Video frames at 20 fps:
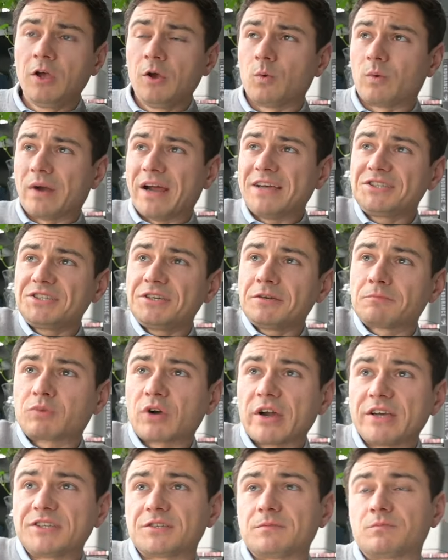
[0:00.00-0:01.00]
When I see a
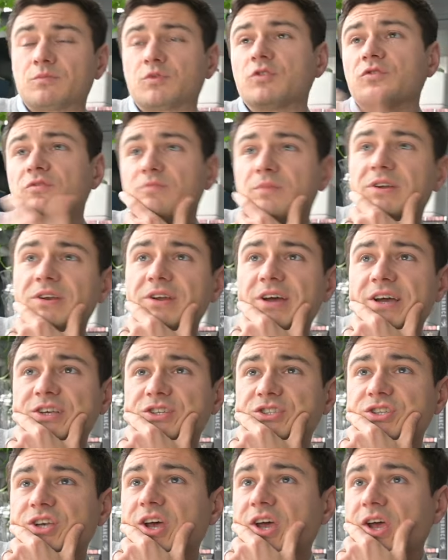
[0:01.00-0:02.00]
price improvement, I
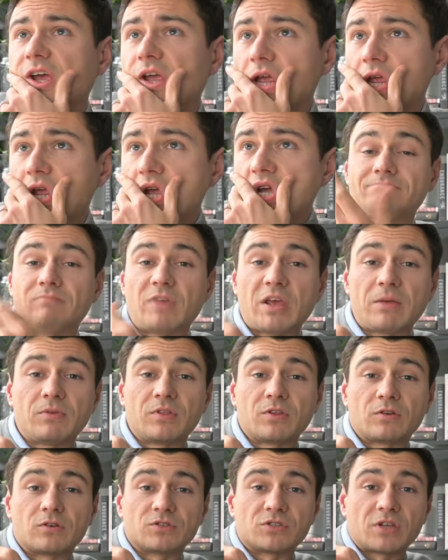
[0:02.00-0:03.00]
say maybe
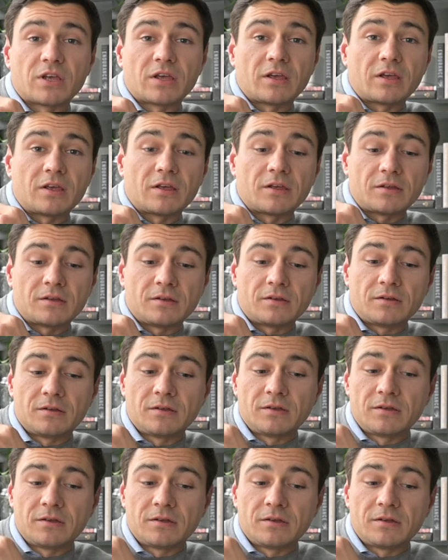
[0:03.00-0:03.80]
there's a